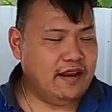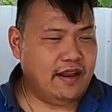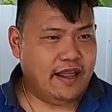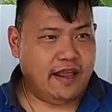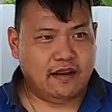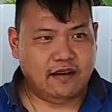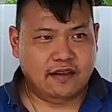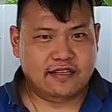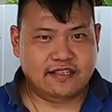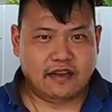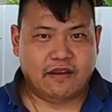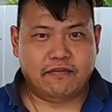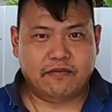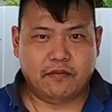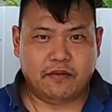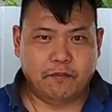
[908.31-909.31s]
and
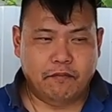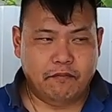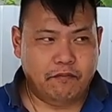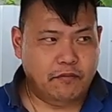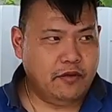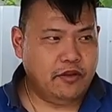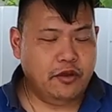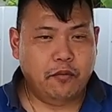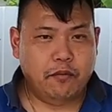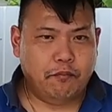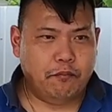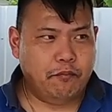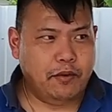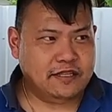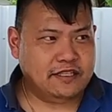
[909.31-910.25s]
instead of you